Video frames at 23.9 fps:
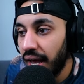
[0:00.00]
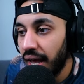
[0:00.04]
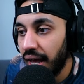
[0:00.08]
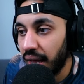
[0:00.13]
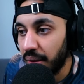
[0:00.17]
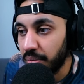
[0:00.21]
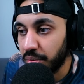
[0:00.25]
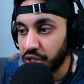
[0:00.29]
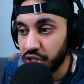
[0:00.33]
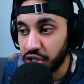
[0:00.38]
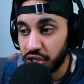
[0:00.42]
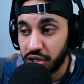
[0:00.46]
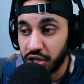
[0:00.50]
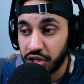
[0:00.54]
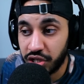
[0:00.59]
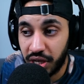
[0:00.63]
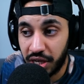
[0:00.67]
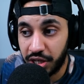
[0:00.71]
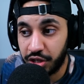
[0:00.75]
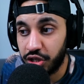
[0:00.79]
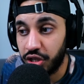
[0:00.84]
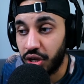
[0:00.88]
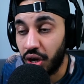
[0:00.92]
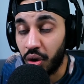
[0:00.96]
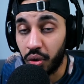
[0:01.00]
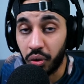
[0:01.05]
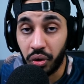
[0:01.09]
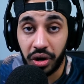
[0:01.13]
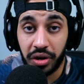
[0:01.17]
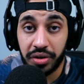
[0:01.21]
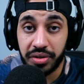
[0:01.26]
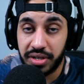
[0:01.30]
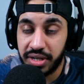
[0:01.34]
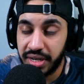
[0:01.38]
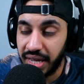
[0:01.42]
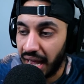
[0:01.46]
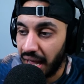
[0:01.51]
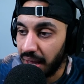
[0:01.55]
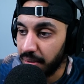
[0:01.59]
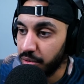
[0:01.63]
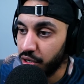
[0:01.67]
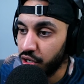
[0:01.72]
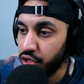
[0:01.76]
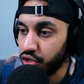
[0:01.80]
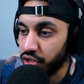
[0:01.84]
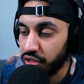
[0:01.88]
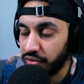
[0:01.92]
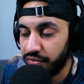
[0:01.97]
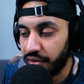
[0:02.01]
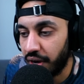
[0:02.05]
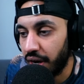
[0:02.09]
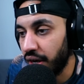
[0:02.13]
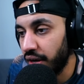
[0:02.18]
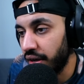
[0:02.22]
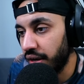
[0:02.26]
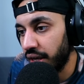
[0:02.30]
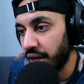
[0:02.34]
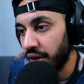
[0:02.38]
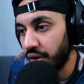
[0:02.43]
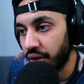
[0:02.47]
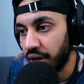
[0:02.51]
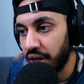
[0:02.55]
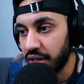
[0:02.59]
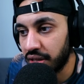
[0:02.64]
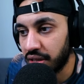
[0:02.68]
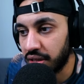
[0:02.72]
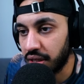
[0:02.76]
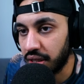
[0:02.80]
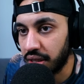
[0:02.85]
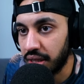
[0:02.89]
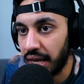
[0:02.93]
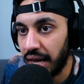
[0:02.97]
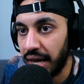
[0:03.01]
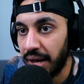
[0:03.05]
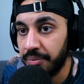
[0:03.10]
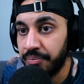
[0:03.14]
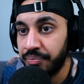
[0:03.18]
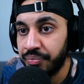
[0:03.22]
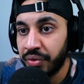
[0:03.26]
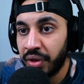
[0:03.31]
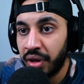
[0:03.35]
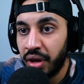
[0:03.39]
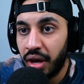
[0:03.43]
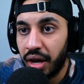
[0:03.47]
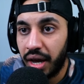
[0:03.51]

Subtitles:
because it doesn't actually alter the damage or the fire rate or anything like that.